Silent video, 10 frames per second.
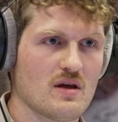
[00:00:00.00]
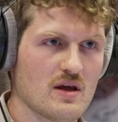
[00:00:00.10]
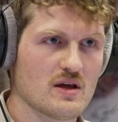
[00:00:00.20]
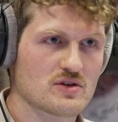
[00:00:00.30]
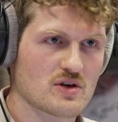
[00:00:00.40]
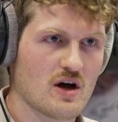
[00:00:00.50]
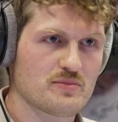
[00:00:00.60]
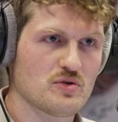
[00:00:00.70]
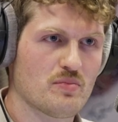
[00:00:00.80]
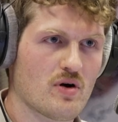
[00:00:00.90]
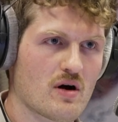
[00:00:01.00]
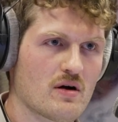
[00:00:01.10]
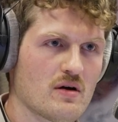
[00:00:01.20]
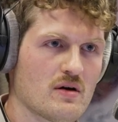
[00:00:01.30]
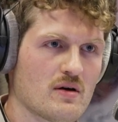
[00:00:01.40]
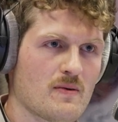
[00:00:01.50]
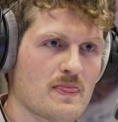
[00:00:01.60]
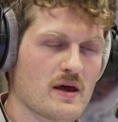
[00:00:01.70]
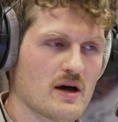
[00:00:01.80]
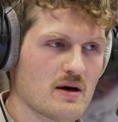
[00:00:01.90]
is up to par.
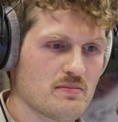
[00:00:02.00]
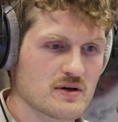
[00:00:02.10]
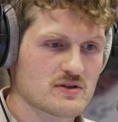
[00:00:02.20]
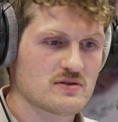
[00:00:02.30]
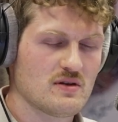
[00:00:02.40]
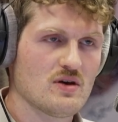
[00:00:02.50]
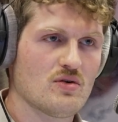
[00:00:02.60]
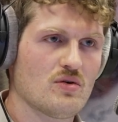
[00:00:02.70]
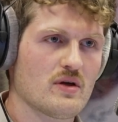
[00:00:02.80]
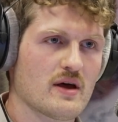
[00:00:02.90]
But still,